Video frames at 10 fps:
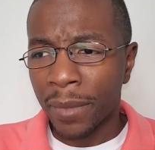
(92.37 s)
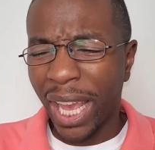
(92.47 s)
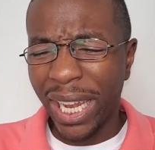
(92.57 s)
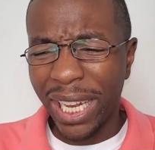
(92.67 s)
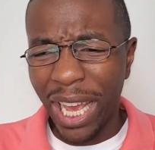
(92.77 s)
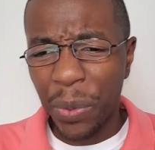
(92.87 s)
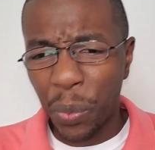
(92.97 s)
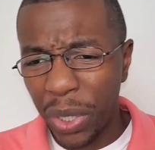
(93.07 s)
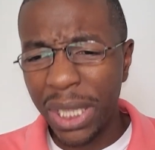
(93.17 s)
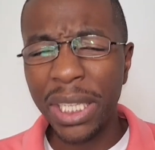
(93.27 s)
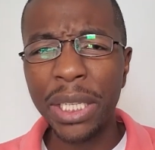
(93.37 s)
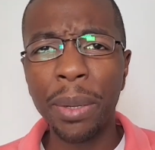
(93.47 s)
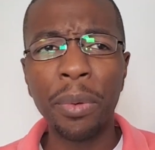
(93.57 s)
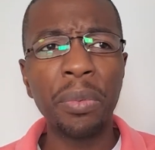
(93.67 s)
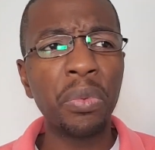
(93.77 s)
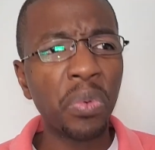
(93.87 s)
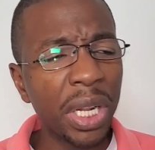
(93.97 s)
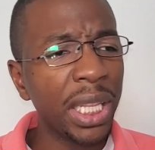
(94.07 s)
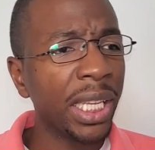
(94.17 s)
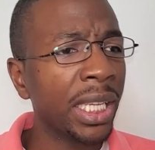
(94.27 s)
And that really,
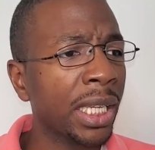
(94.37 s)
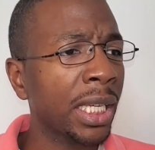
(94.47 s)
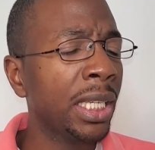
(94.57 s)
really